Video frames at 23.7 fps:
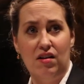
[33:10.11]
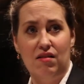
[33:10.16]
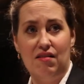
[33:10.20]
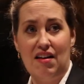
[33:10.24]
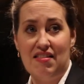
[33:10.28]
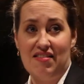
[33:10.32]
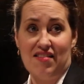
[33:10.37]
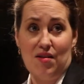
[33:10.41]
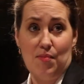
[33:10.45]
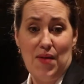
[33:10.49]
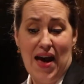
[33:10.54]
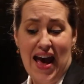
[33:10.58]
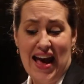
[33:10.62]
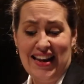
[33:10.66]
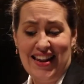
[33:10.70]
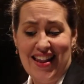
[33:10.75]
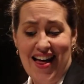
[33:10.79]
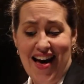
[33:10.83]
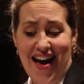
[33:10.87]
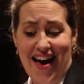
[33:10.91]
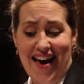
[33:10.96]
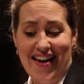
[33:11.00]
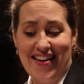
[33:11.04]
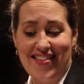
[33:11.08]
and some
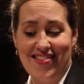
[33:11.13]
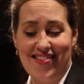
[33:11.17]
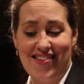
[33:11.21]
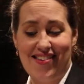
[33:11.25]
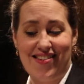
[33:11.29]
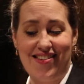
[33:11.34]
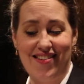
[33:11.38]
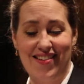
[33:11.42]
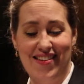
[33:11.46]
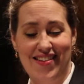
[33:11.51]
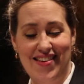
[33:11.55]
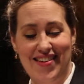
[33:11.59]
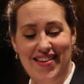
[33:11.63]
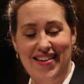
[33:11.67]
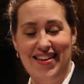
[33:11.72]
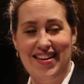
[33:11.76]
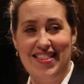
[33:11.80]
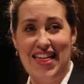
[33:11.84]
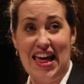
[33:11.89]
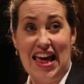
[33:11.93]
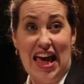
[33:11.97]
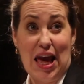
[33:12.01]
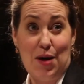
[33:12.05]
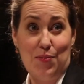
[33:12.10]
headlines.
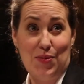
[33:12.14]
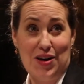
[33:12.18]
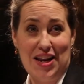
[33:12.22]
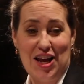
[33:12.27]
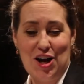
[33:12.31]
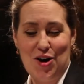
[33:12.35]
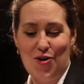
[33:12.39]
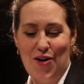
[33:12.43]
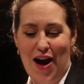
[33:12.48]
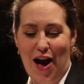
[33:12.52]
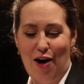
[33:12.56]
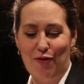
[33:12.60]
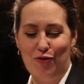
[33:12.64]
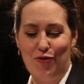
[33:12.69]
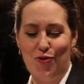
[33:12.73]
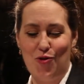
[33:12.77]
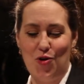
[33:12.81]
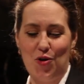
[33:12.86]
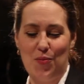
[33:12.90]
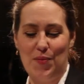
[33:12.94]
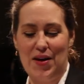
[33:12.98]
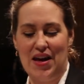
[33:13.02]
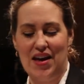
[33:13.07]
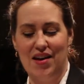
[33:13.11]
They keep an ear out
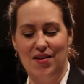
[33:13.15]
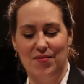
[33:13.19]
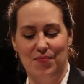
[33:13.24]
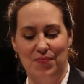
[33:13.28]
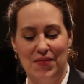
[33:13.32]
for me.